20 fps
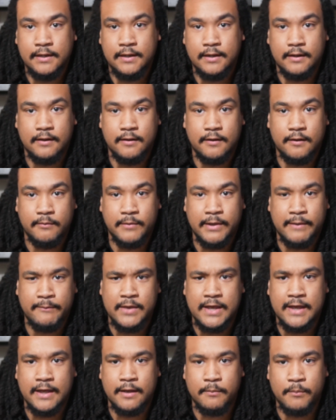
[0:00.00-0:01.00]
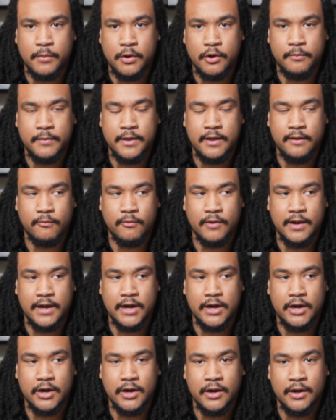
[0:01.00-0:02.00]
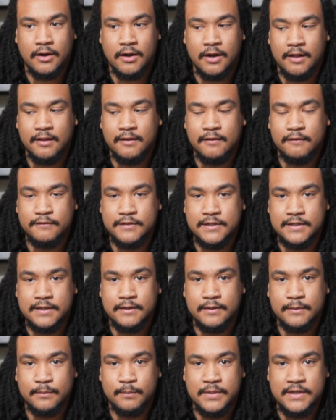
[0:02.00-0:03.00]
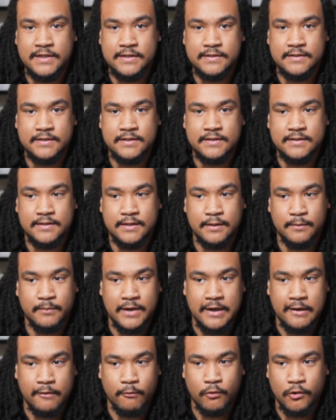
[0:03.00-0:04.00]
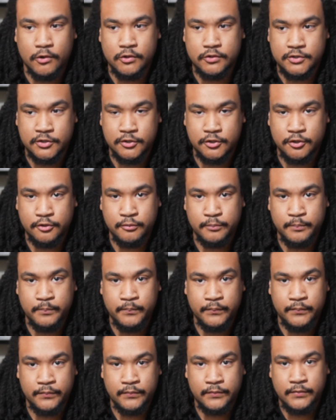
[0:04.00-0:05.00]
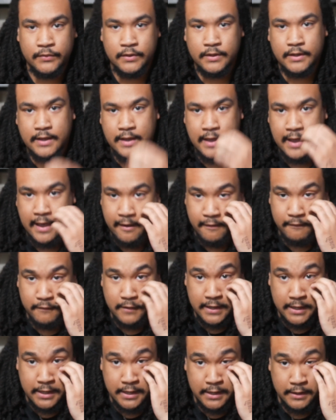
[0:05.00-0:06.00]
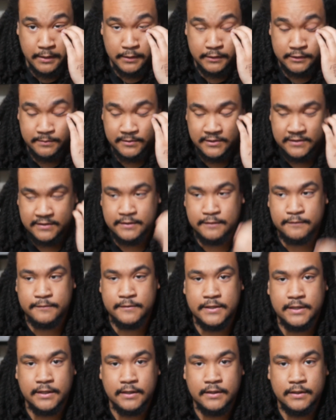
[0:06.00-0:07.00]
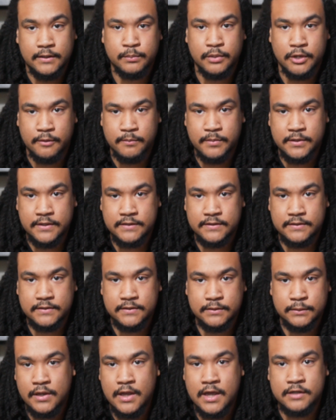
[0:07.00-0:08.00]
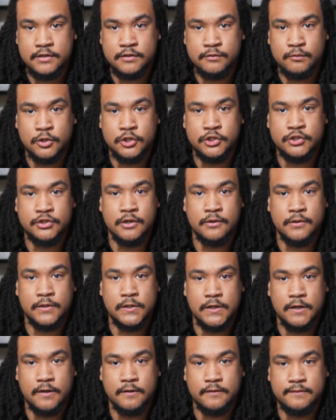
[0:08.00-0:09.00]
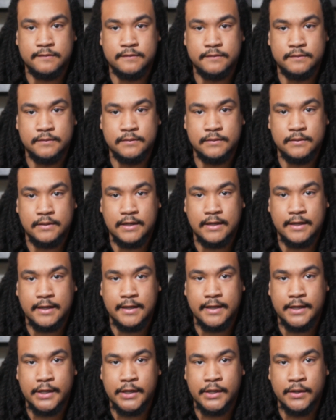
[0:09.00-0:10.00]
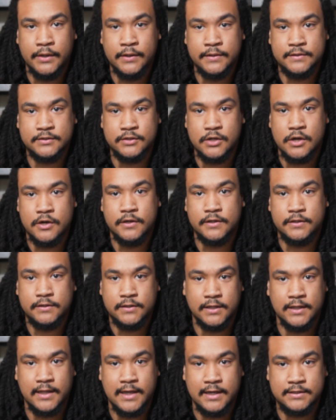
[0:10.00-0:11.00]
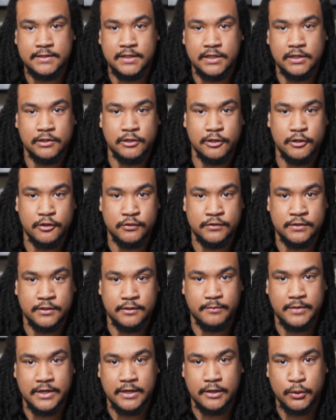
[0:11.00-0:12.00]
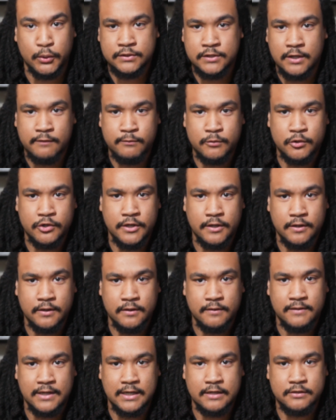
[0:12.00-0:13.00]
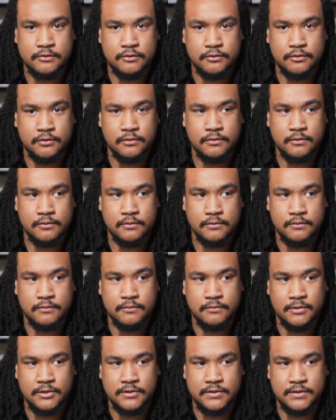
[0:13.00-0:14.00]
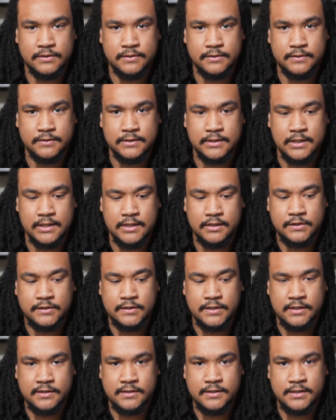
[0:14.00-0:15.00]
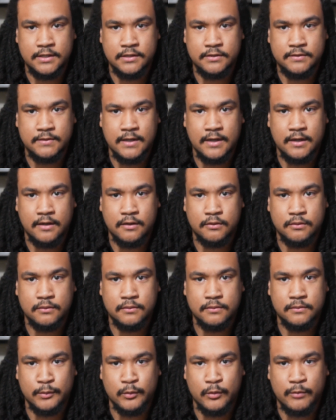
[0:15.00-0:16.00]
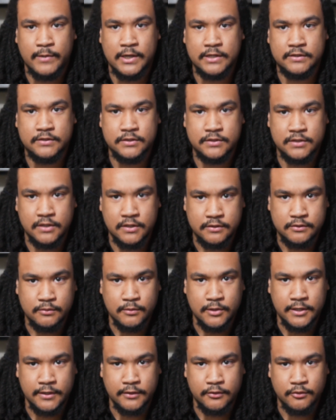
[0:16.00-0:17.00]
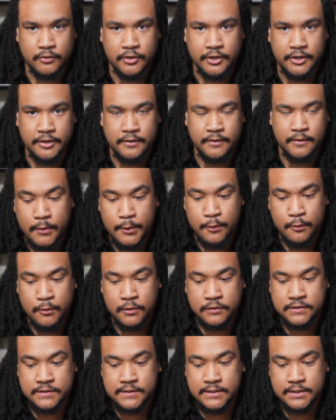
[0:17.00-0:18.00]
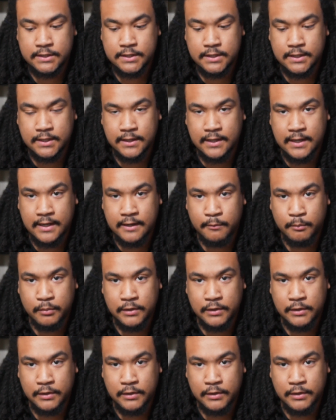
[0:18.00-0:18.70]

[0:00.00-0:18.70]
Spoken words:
I'm at a moment where all of the pieces in my wardrobe have a specific purpose. Yeah, I just want to show it off. I started collecting clothes in about sophomore year of high school, which is like 6 years now. I'm about to turn 23. You will see a lot of